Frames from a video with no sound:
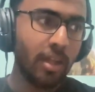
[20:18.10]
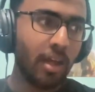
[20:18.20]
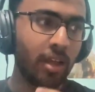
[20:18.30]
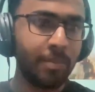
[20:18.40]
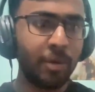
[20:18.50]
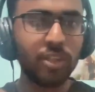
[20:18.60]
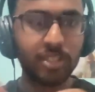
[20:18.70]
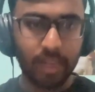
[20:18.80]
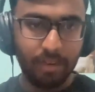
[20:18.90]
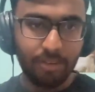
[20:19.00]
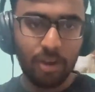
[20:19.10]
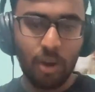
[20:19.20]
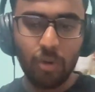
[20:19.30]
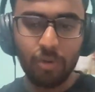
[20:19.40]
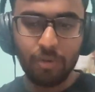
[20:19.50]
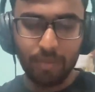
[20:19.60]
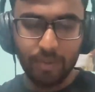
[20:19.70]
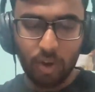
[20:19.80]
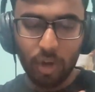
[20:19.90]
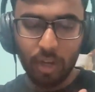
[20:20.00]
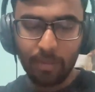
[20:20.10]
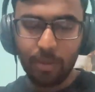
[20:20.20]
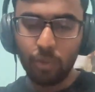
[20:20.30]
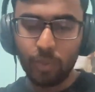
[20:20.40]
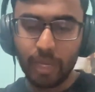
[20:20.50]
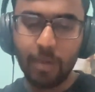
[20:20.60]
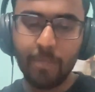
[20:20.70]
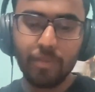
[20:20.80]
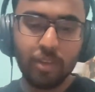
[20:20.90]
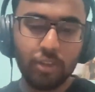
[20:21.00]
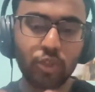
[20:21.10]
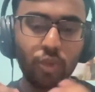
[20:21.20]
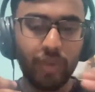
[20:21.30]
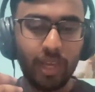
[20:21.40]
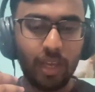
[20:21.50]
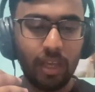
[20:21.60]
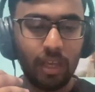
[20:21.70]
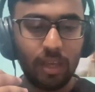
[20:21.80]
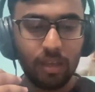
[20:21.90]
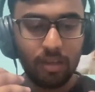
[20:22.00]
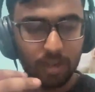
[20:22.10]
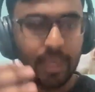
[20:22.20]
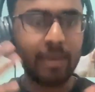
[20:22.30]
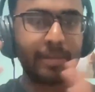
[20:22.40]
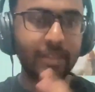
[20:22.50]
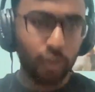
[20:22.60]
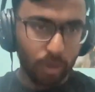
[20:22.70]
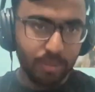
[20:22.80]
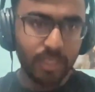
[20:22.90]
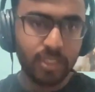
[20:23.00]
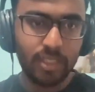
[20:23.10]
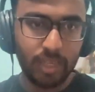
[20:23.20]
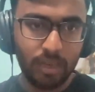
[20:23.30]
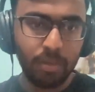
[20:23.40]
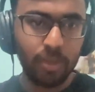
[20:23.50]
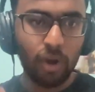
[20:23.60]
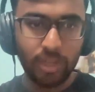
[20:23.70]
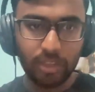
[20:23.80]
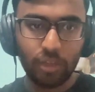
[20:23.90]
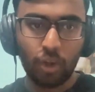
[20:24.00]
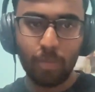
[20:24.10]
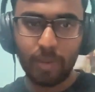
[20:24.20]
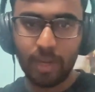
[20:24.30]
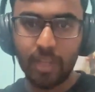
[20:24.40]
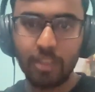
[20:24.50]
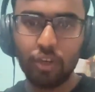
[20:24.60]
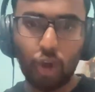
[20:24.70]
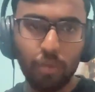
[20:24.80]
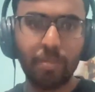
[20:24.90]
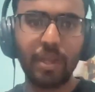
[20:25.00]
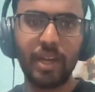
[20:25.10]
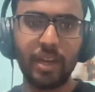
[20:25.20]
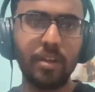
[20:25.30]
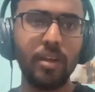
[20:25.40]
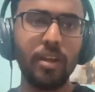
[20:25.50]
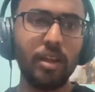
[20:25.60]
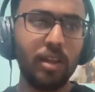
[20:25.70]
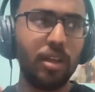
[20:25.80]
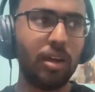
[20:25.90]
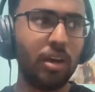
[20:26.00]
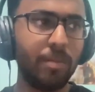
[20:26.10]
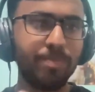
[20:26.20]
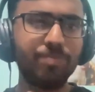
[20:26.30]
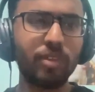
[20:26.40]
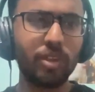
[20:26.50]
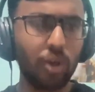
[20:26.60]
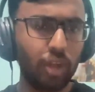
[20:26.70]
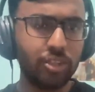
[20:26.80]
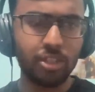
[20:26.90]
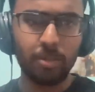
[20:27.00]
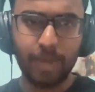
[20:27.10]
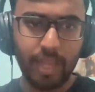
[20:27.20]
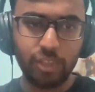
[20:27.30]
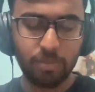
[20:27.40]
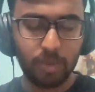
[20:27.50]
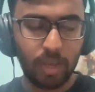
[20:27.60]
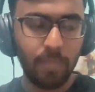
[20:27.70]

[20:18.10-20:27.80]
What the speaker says: But on the second round, we were not able to win. So we came in the top 16, but not in the top 8, and the top 8 um, got some prize money.